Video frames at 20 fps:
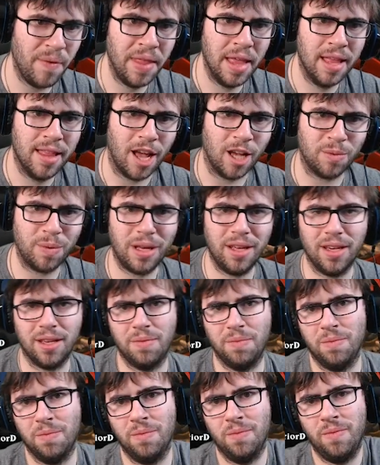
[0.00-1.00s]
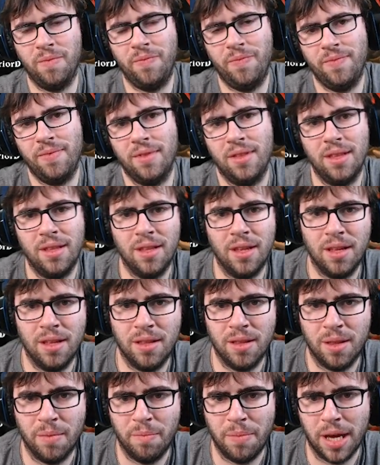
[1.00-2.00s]
That was probably like
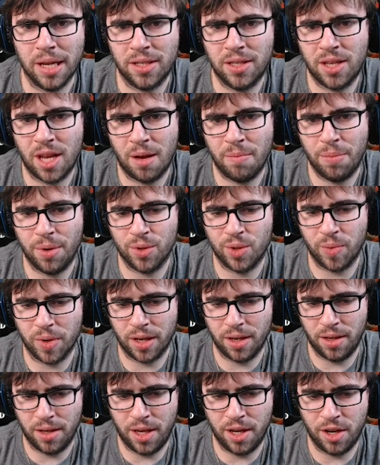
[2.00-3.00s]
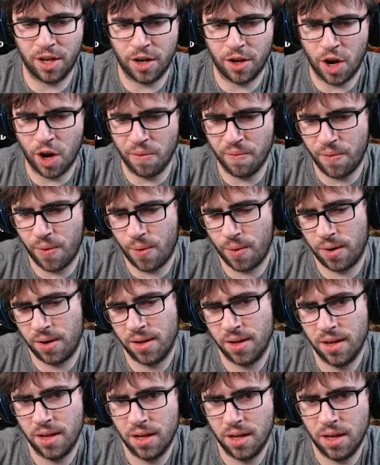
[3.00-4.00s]
the best tempo swing he could have hoped for.
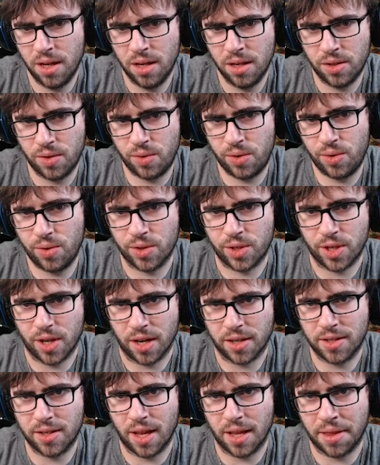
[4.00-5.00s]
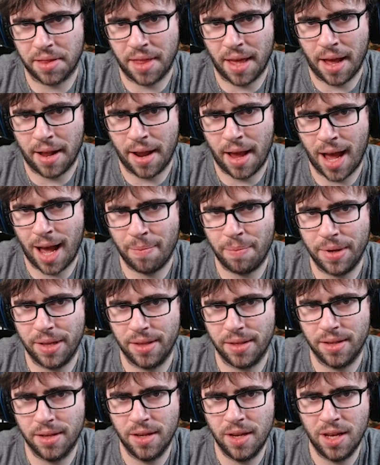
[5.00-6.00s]
So it sort of sucks that that
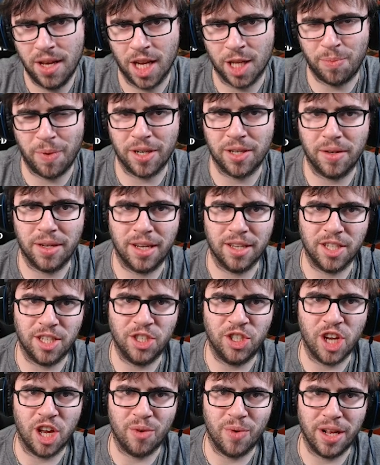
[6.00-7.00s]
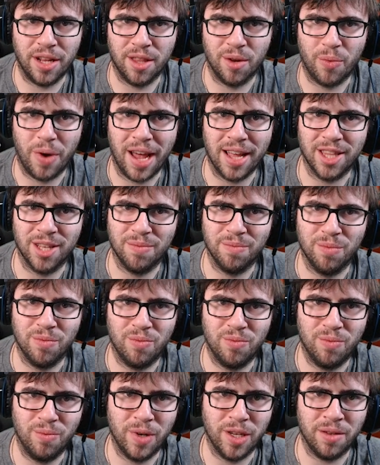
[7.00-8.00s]
happened, especially because he generated the random
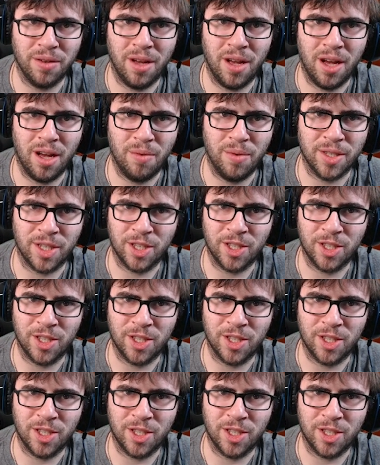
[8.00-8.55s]
risky